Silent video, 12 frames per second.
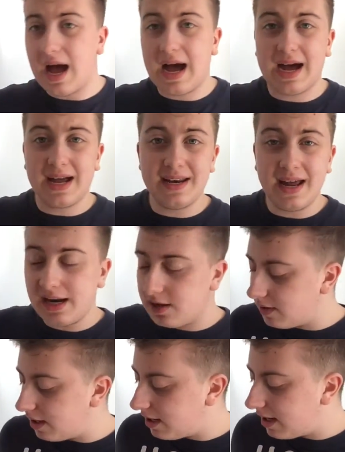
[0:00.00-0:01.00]
And
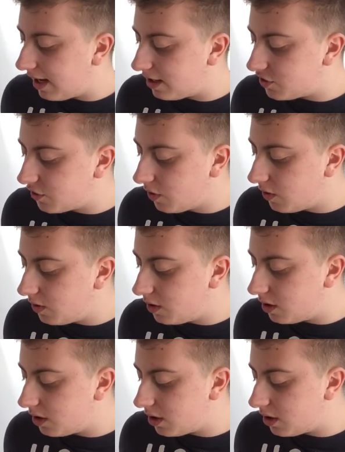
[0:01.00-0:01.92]
anyway, yeah, so